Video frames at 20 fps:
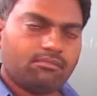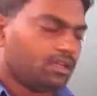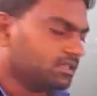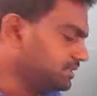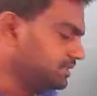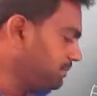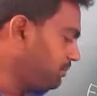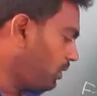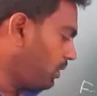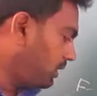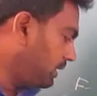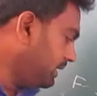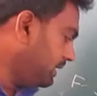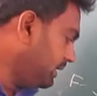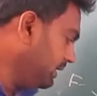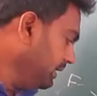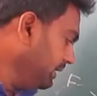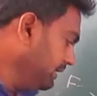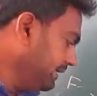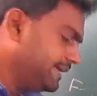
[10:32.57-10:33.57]
The body
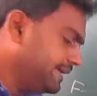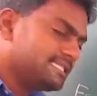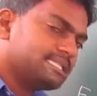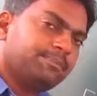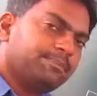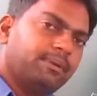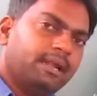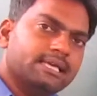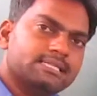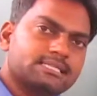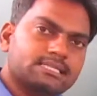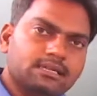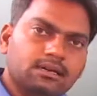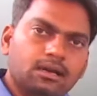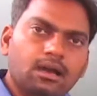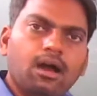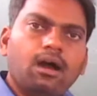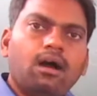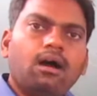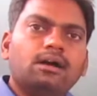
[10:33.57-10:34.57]
is placed
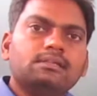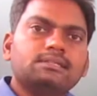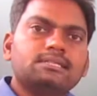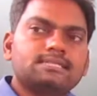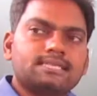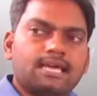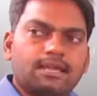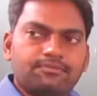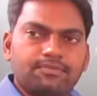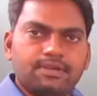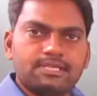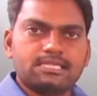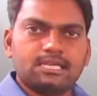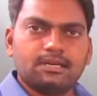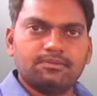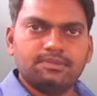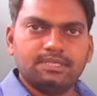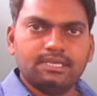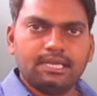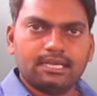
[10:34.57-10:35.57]
on the surface
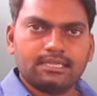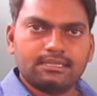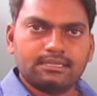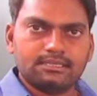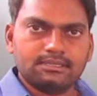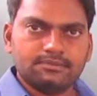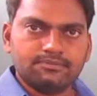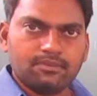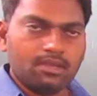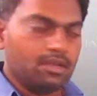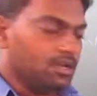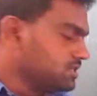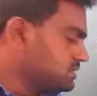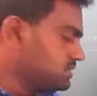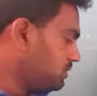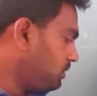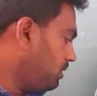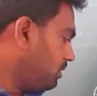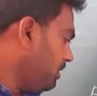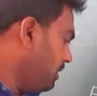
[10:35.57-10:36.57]
of the earth.
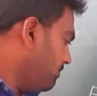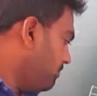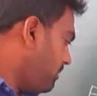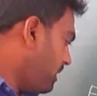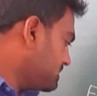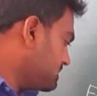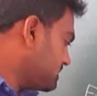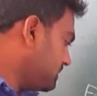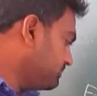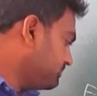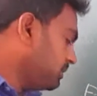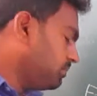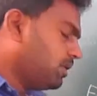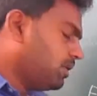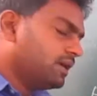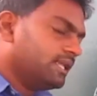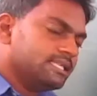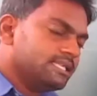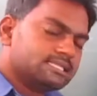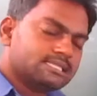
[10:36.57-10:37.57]
So mass of the
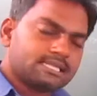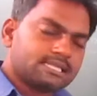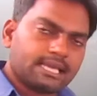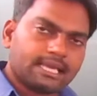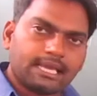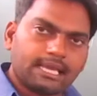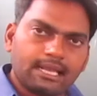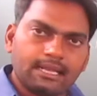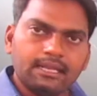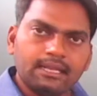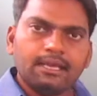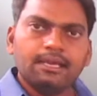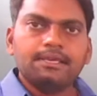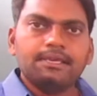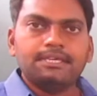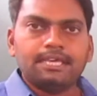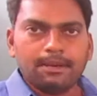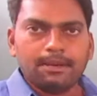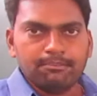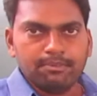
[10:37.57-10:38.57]
body is taken
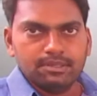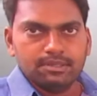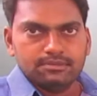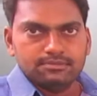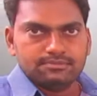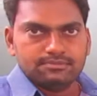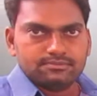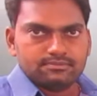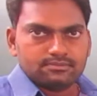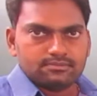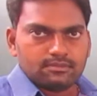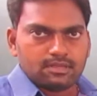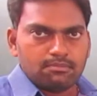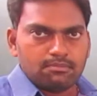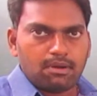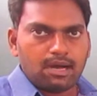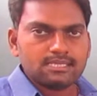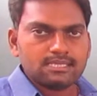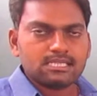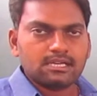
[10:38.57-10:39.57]
m.
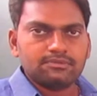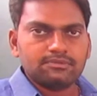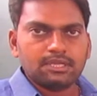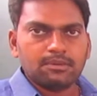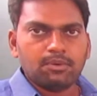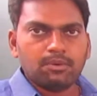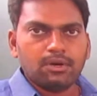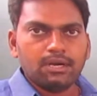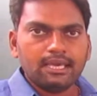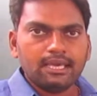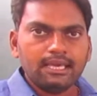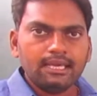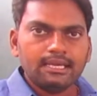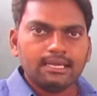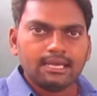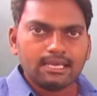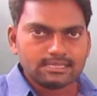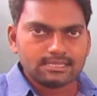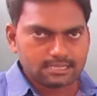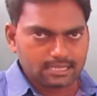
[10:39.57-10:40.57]
Mass of the body
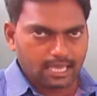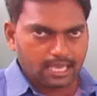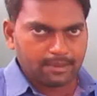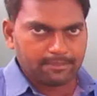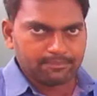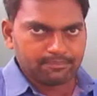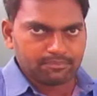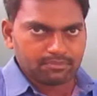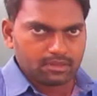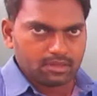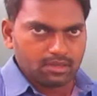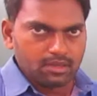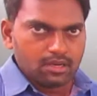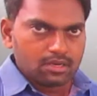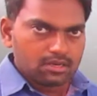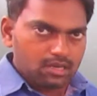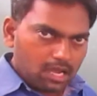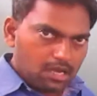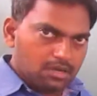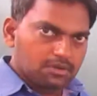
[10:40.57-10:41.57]
is m.
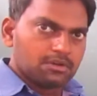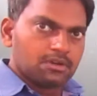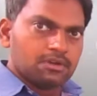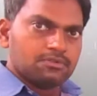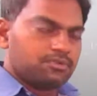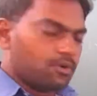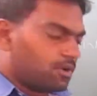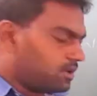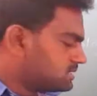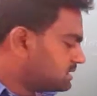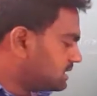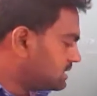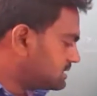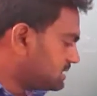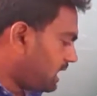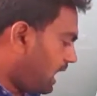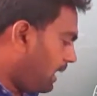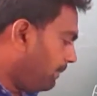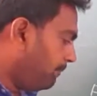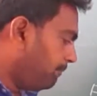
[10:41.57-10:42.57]
Now force is
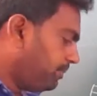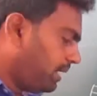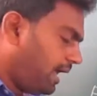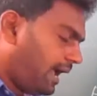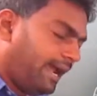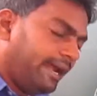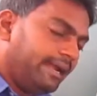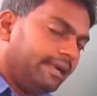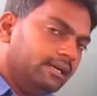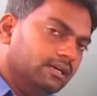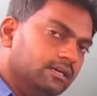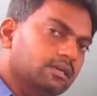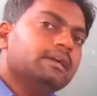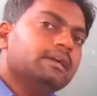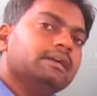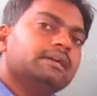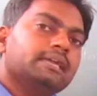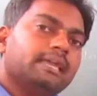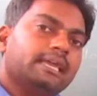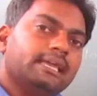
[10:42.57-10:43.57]
applied
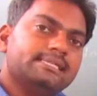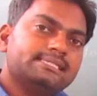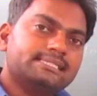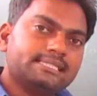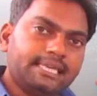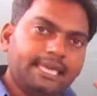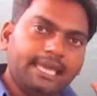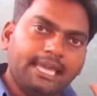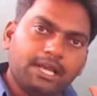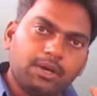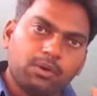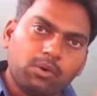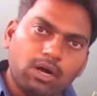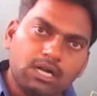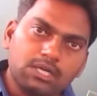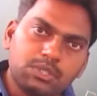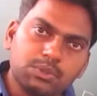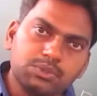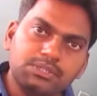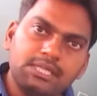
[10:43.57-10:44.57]
is
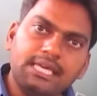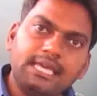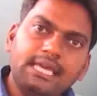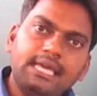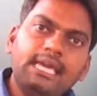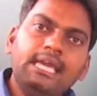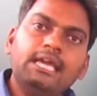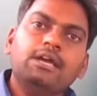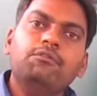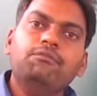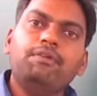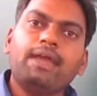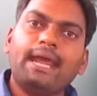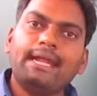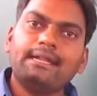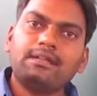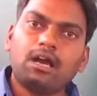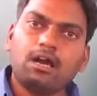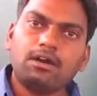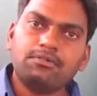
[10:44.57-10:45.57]
equal to the
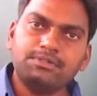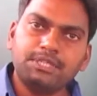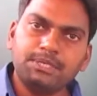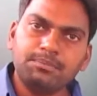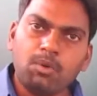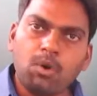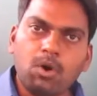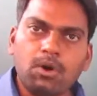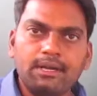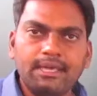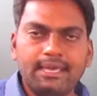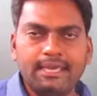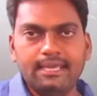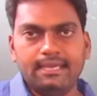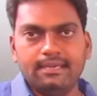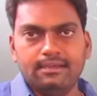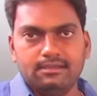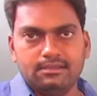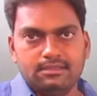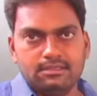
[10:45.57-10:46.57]
weight of the
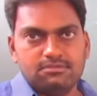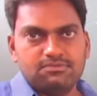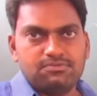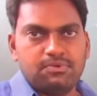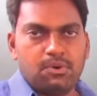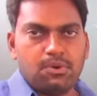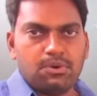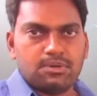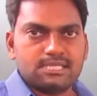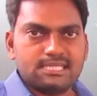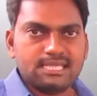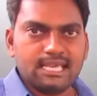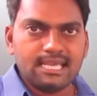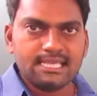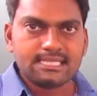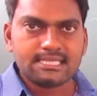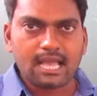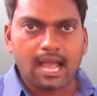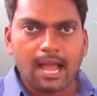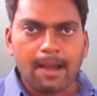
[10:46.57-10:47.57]
body. Force
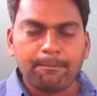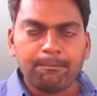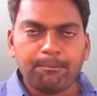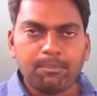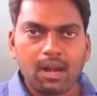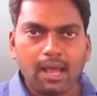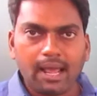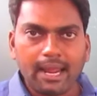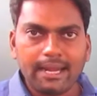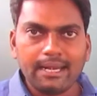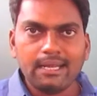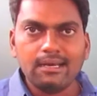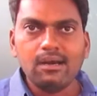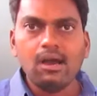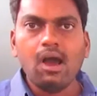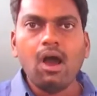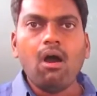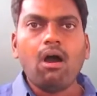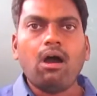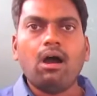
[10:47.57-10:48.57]
is applied
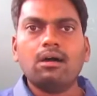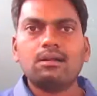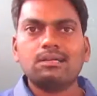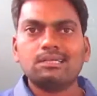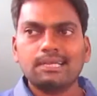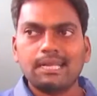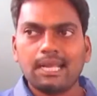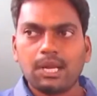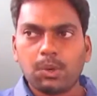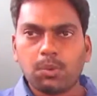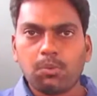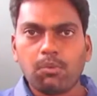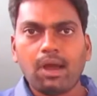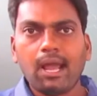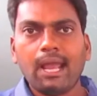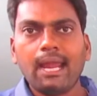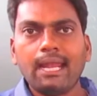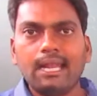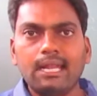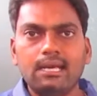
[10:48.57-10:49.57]
or
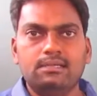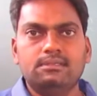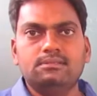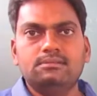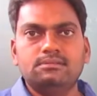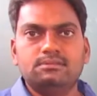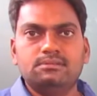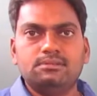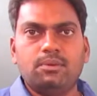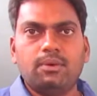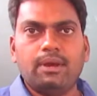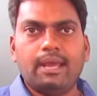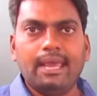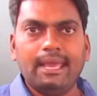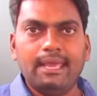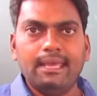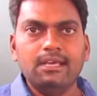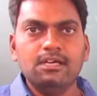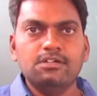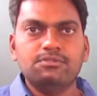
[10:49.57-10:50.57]
required.
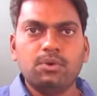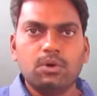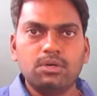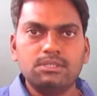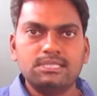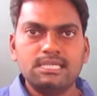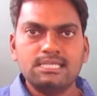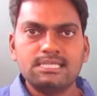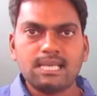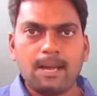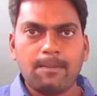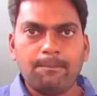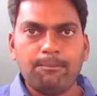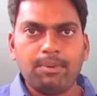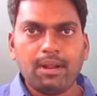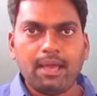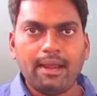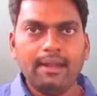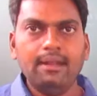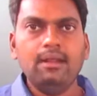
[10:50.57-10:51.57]
Okay, force is
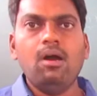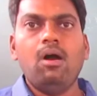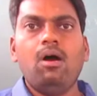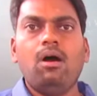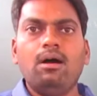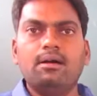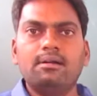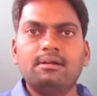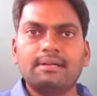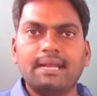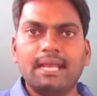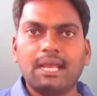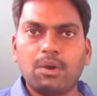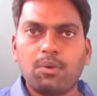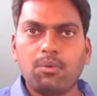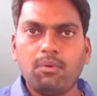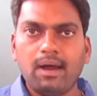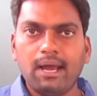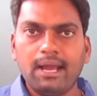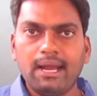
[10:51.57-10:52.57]
applied or
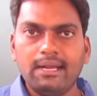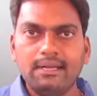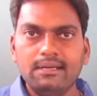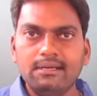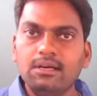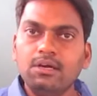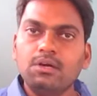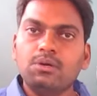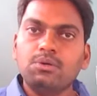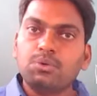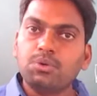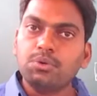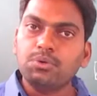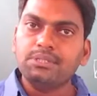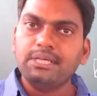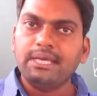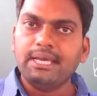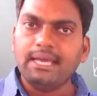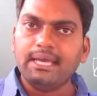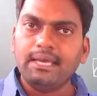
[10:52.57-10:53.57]
required to
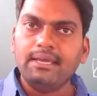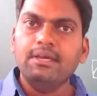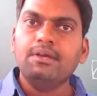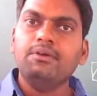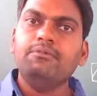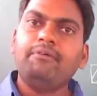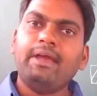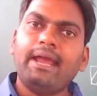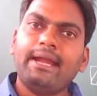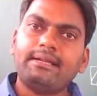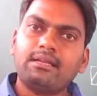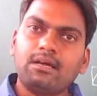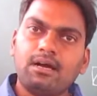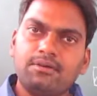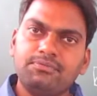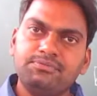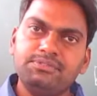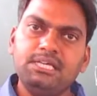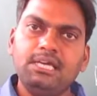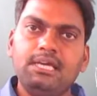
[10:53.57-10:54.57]
the weight
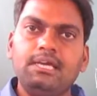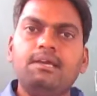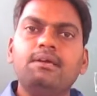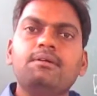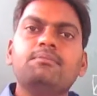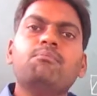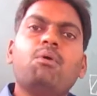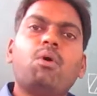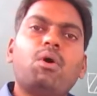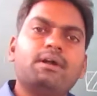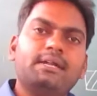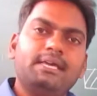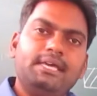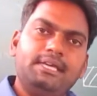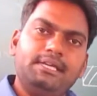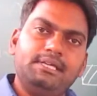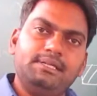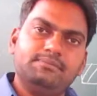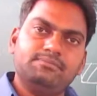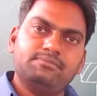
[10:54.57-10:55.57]
of the
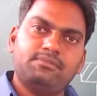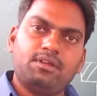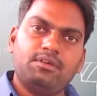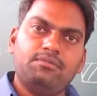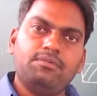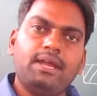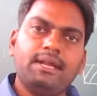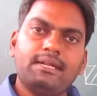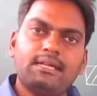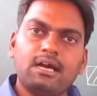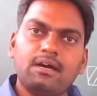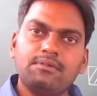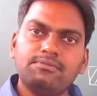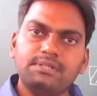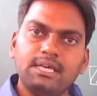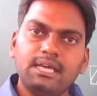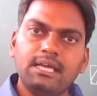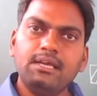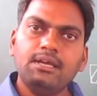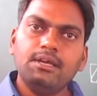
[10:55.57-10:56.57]
body. Weight of
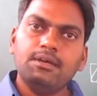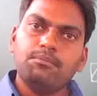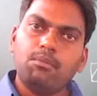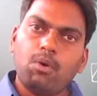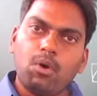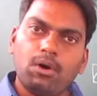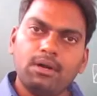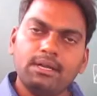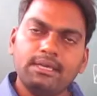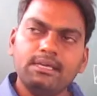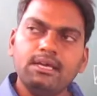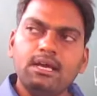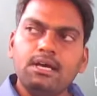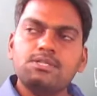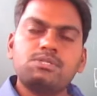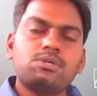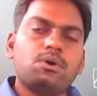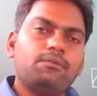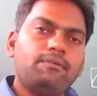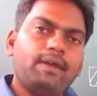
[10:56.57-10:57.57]
the body.
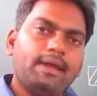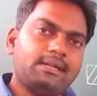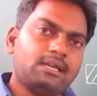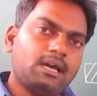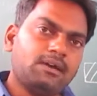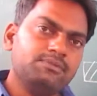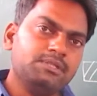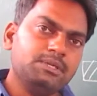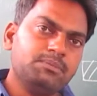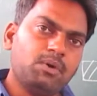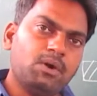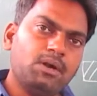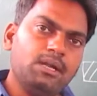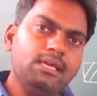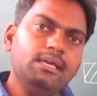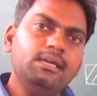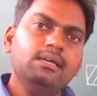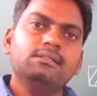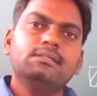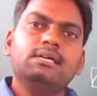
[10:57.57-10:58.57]
So weight of the body,
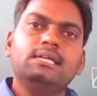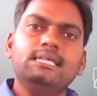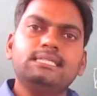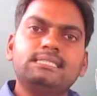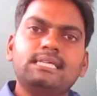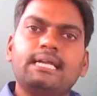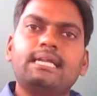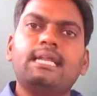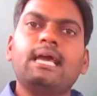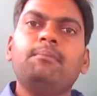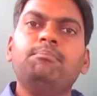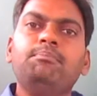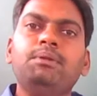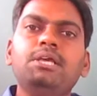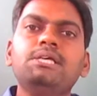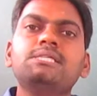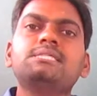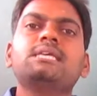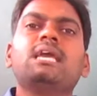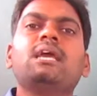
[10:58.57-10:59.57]
that is the W
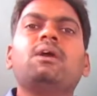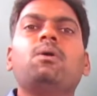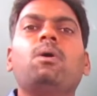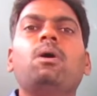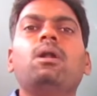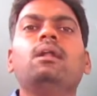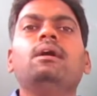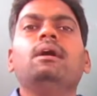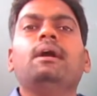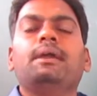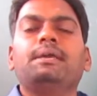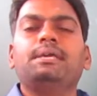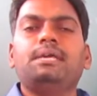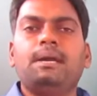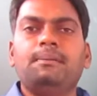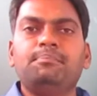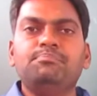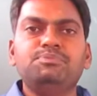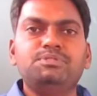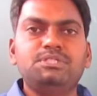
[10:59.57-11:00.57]
is equal
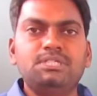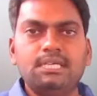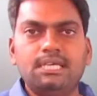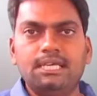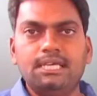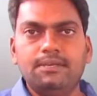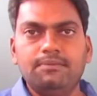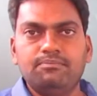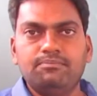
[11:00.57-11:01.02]
mg.